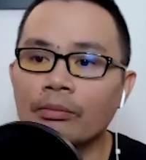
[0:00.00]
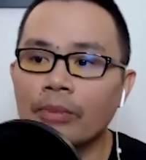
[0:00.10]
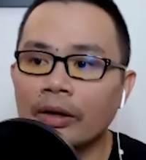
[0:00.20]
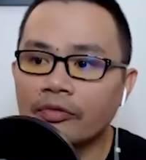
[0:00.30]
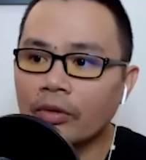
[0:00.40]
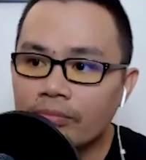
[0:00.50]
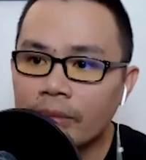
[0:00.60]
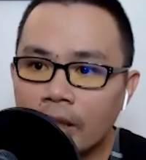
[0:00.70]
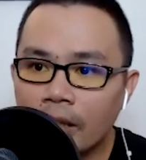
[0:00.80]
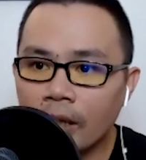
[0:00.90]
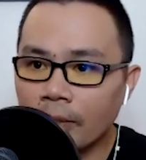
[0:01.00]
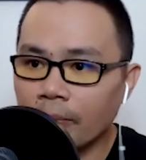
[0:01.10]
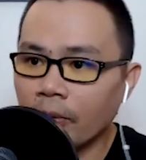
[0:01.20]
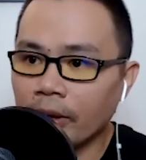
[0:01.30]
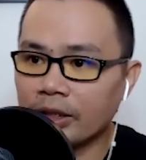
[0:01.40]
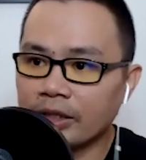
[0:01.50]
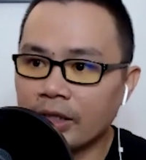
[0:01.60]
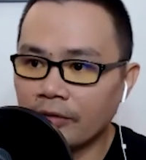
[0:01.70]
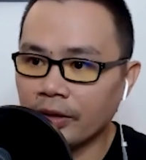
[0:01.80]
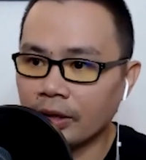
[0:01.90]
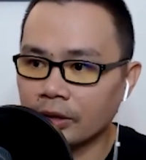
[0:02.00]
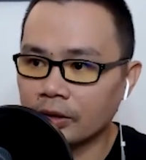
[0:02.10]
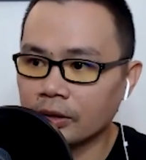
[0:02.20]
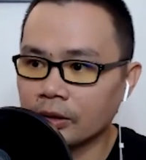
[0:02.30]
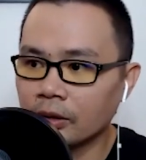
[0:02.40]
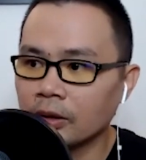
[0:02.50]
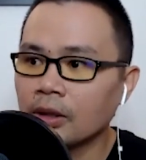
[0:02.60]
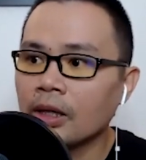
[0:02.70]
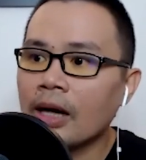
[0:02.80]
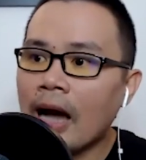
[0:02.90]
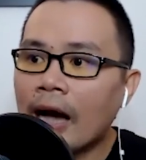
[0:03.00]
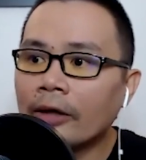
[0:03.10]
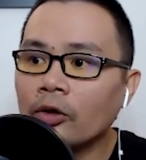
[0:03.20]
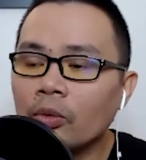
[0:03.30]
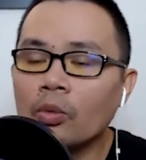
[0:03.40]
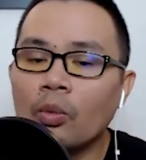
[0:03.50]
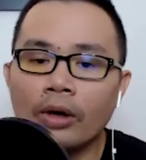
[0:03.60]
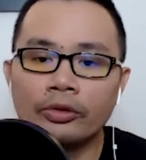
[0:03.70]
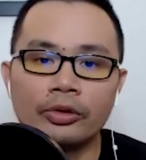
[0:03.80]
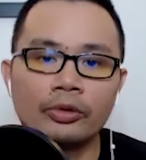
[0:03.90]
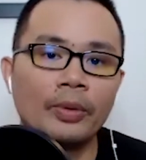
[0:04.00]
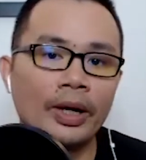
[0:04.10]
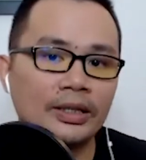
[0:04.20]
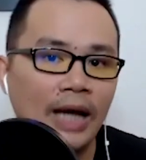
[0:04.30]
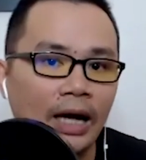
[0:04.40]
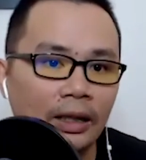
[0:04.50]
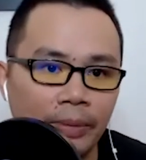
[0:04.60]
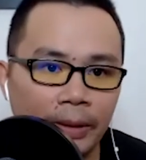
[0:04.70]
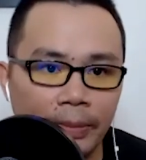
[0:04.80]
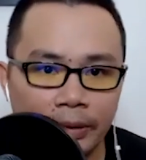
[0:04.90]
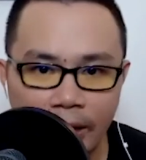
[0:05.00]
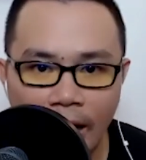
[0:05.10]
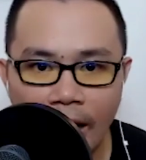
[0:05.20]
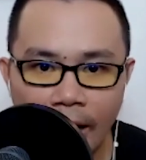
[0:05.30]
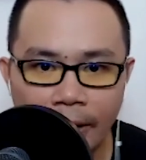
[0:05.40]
But for me at that point itself is, I don't want to waste other people's time.